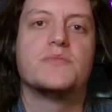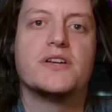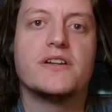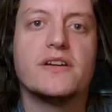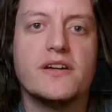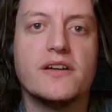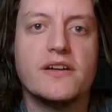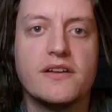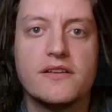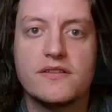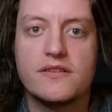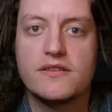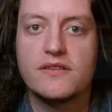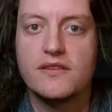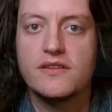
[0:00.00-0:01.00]
but
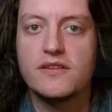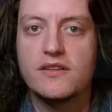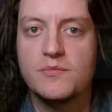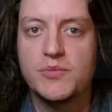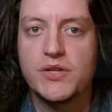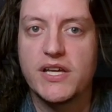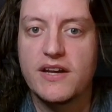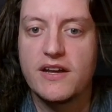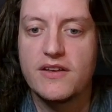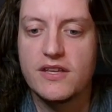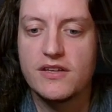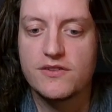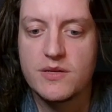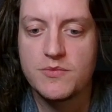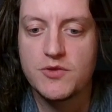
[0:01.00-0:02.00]
But playing out the
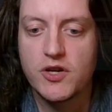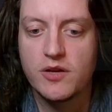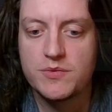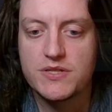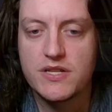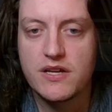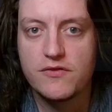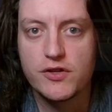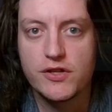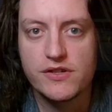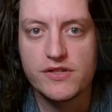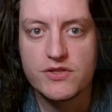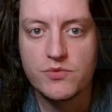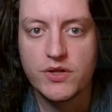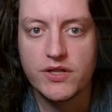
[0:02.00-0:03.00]
Interceptor helps cover there
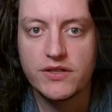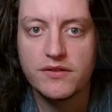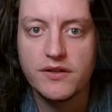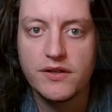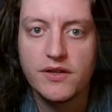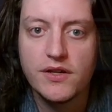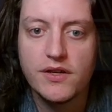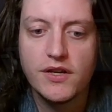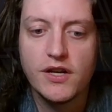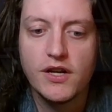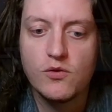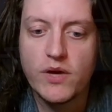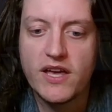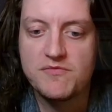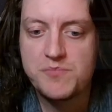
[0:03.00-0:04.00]
as well.
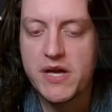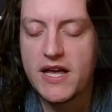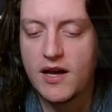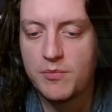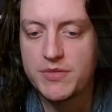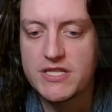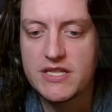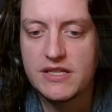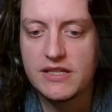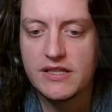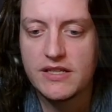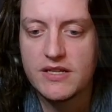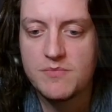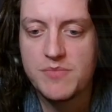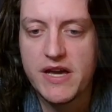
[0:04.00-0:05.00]
We have
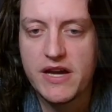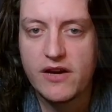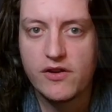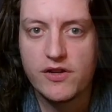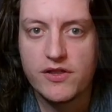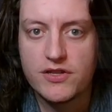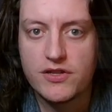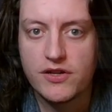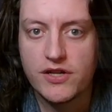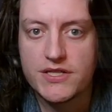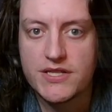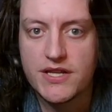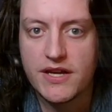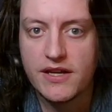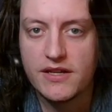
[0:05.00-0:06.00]
Palpatine, Power of the Dark
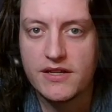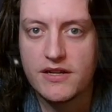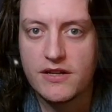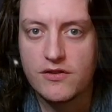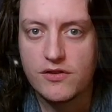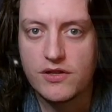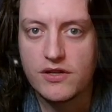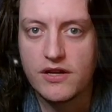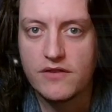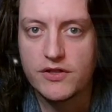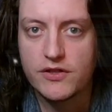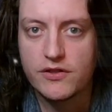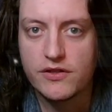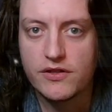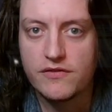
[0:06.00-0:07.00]
Side, another
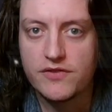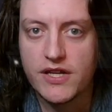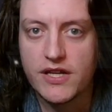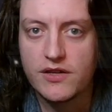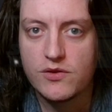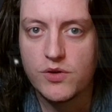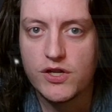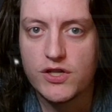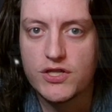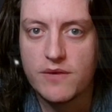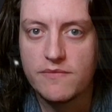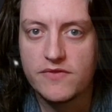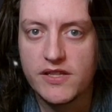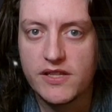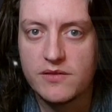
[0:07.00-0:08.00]
Governor of Vanquish. I'm
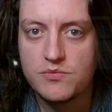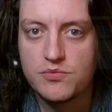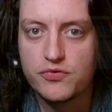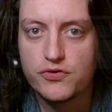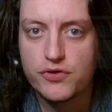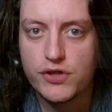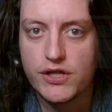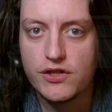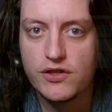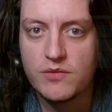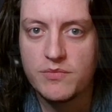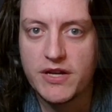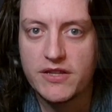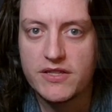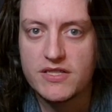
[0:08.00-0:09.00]
feeling pretty good
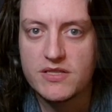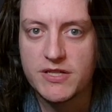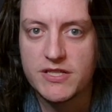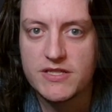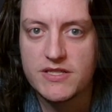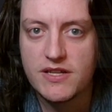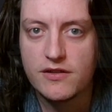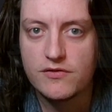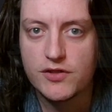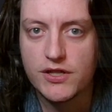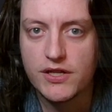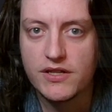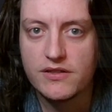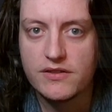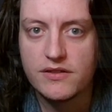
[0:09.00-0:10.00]
about this, but it's not over
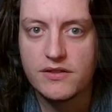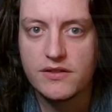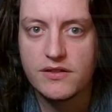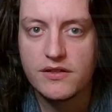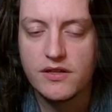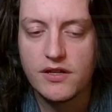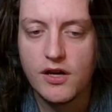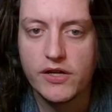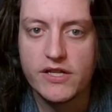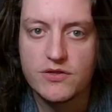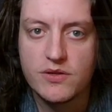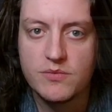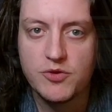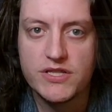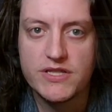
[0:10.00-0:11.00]
yet. Okay, so
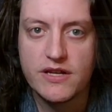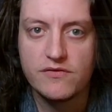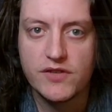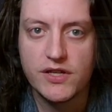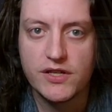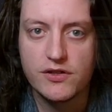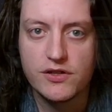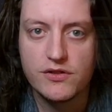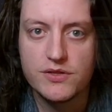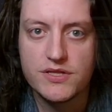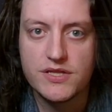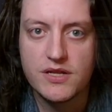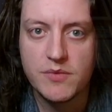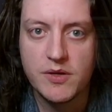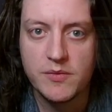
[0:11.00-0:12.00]
he brings out Vader, who is
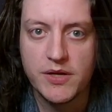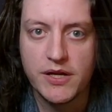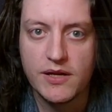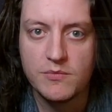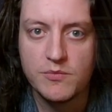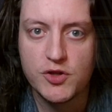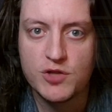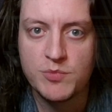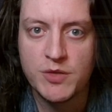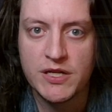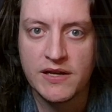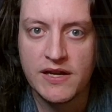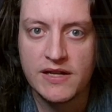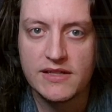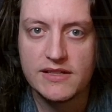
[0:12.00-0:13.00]
going to be able to ambush but
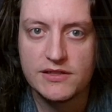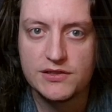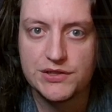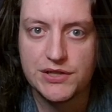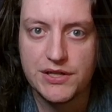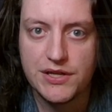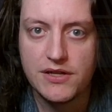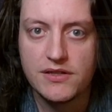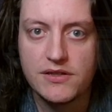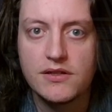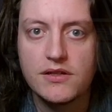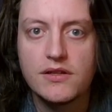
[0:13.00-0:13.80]
not kill Gideon.